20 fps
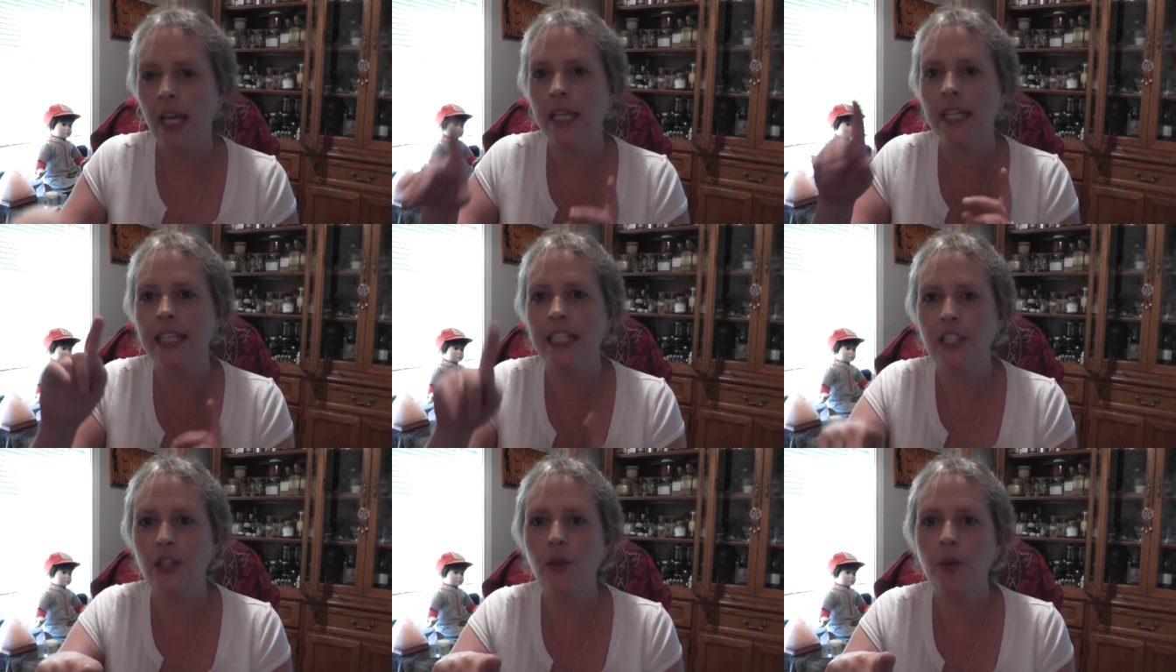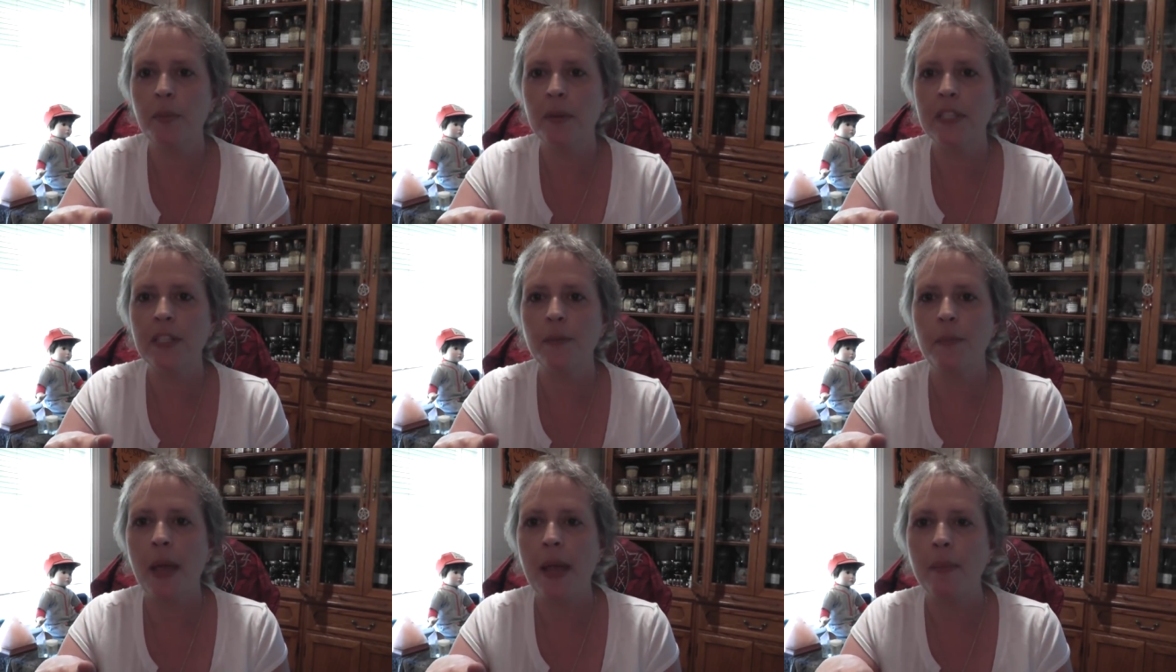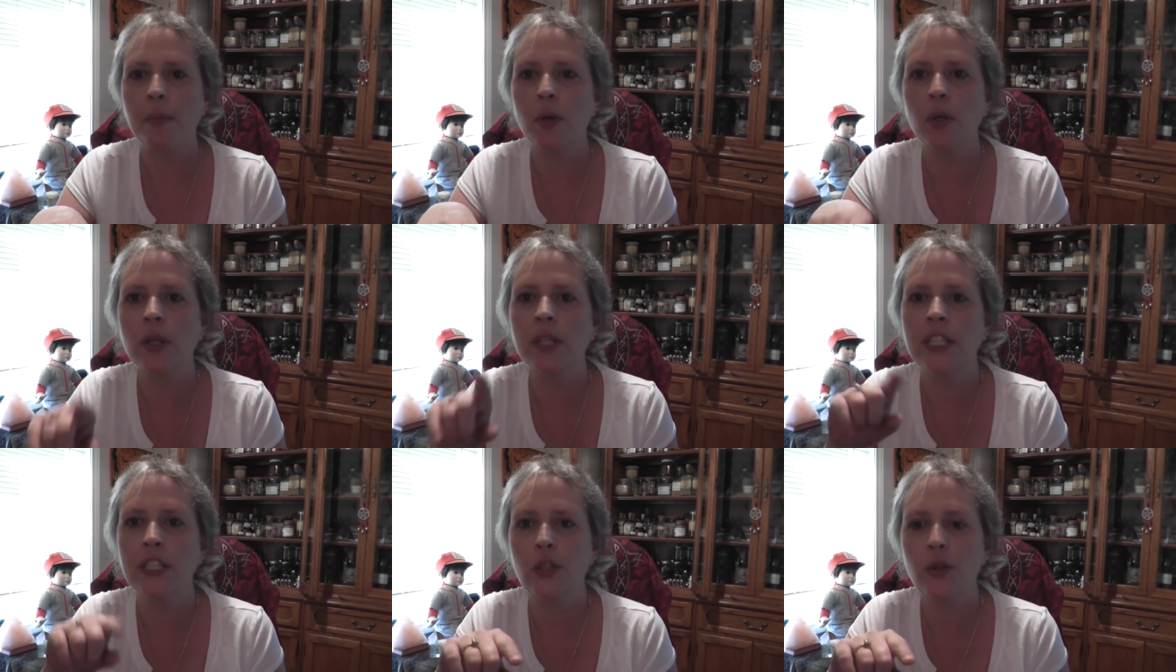Get you a piece of
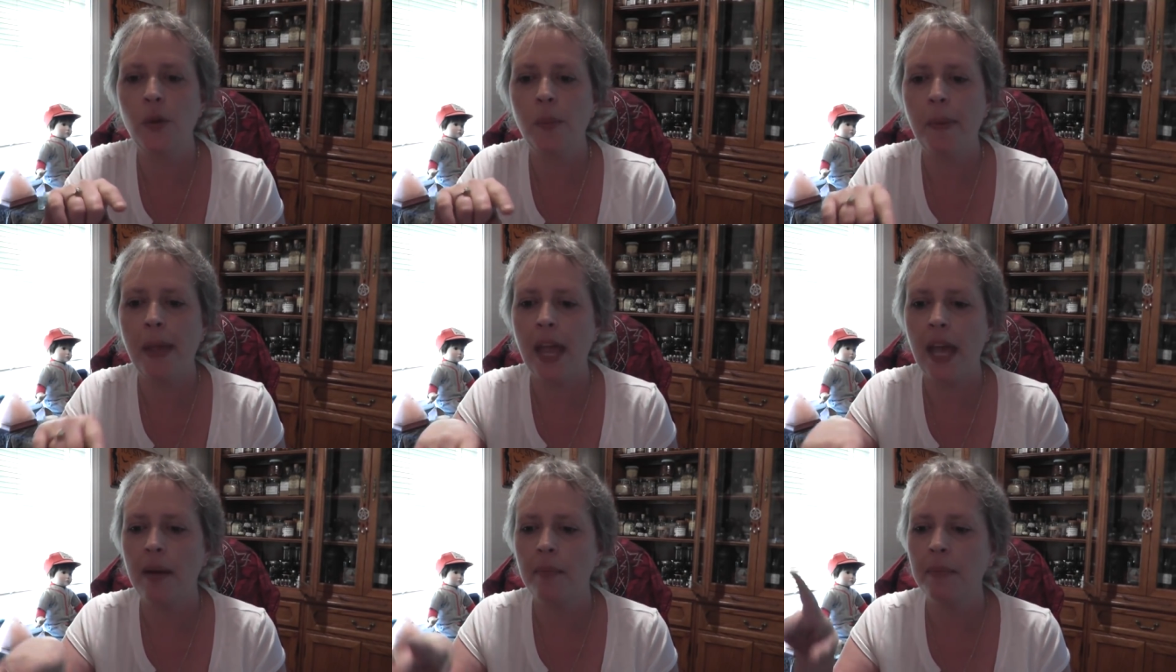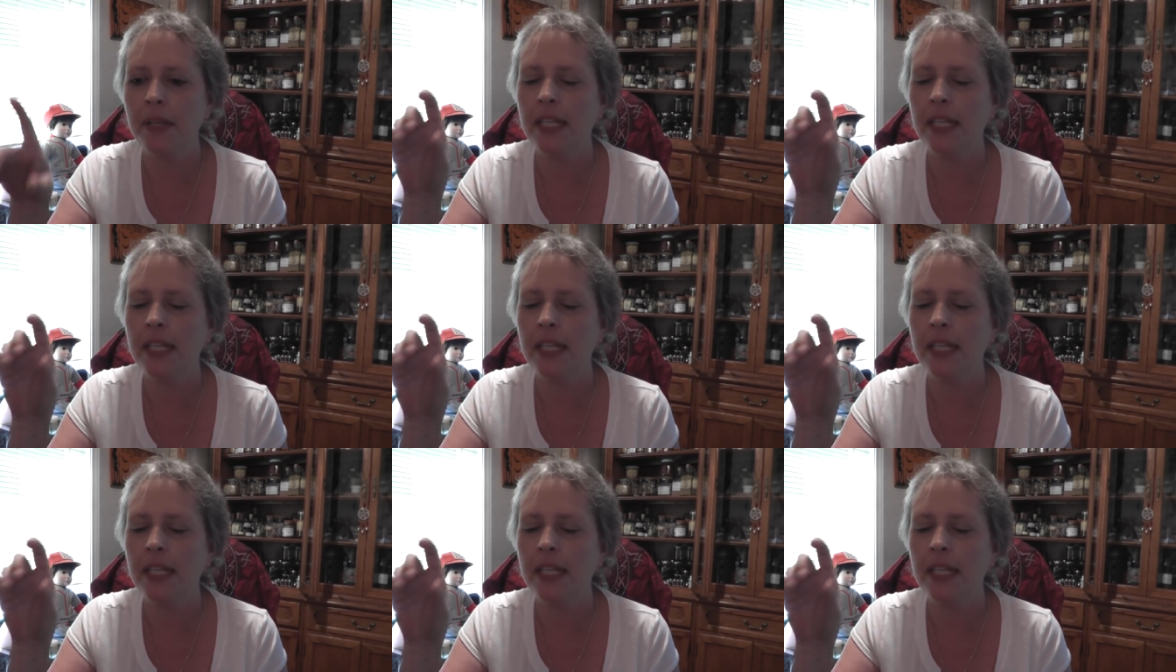paper, get you a pen,